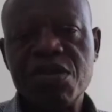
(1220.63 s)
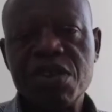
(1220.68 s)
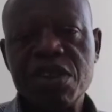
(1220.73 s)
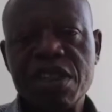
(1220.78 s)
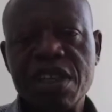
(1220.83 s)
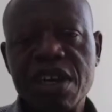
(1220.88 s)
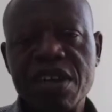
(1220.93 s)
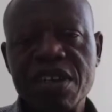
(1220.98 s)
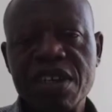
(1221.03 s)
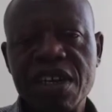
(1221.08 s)
is
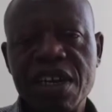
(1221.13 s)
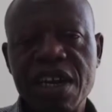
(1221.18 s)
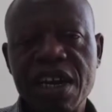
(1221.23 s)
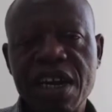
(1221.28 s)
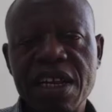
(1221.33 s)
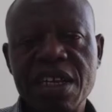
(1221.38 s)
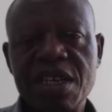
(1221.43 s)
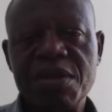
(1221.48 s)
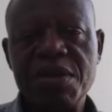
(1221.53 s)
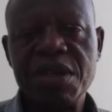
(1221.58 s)
4,000
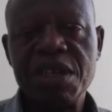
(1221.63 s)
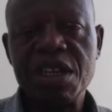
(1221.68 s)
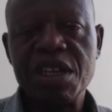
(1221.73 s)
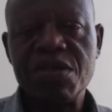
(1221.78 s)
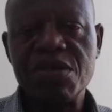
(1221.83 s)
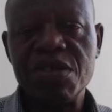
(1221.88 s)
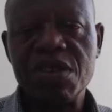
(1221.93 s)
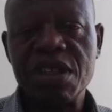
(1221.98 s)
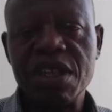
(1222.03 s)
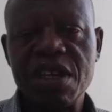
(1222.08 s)
naira and division
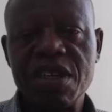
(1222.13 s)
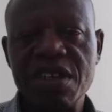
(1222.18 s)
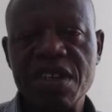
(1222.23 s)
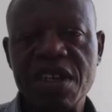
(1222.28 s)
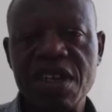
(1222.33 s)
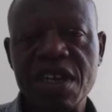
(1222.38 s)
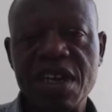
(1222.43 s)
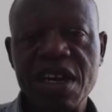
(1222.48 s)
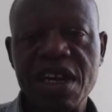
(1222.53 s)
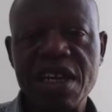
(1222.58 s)
is
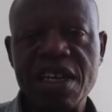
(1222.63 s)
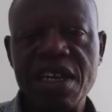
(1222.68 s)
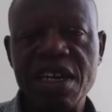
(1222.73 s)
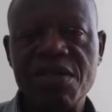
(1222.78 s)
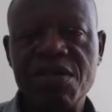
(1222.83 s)
4,000 naira, and